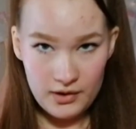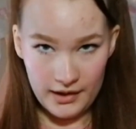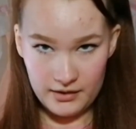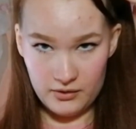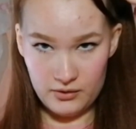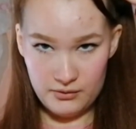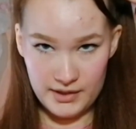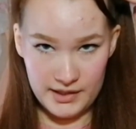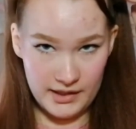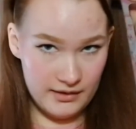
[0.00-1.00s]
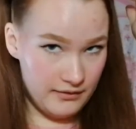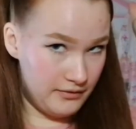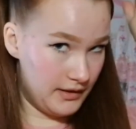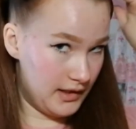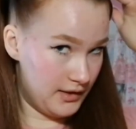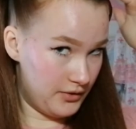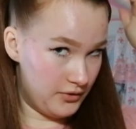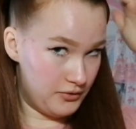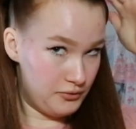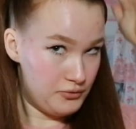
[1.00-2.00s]
like go in and fill in
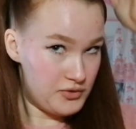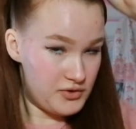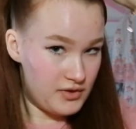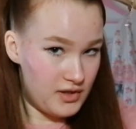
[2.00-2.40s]
your roots.